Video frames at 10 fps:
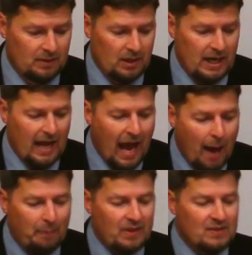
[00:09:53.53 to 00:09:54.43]
It
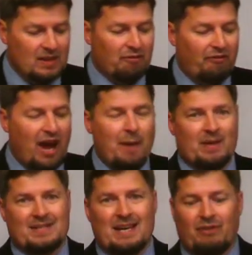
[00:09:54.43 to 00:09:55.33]
happens in
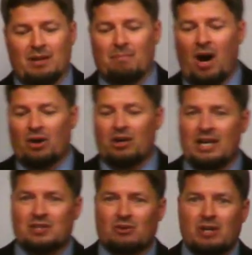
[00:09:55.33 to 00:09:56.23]
famines, even in modern
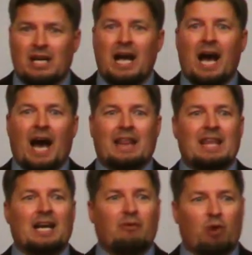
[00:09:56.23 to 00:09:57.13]
history. I
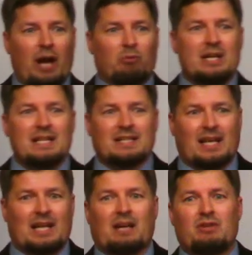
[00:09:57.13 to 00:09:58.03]
think of when I read this, I
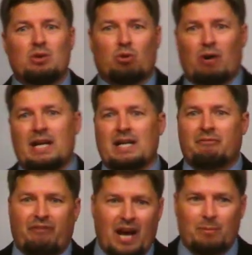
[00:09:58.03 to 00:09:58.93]
think of the Ukrainian
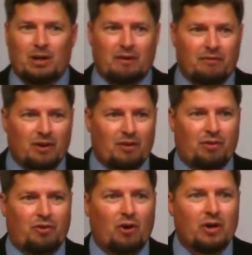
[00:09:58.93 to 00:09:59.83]
famine of the
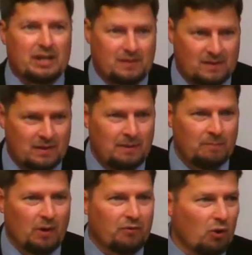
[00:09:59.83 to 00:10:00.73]
30s
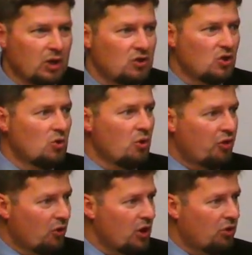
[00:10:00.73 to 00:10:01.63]
of 32 and
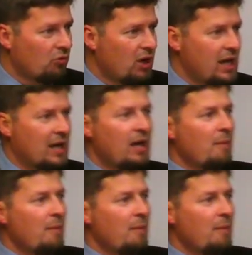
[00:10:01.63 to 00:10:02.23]
33.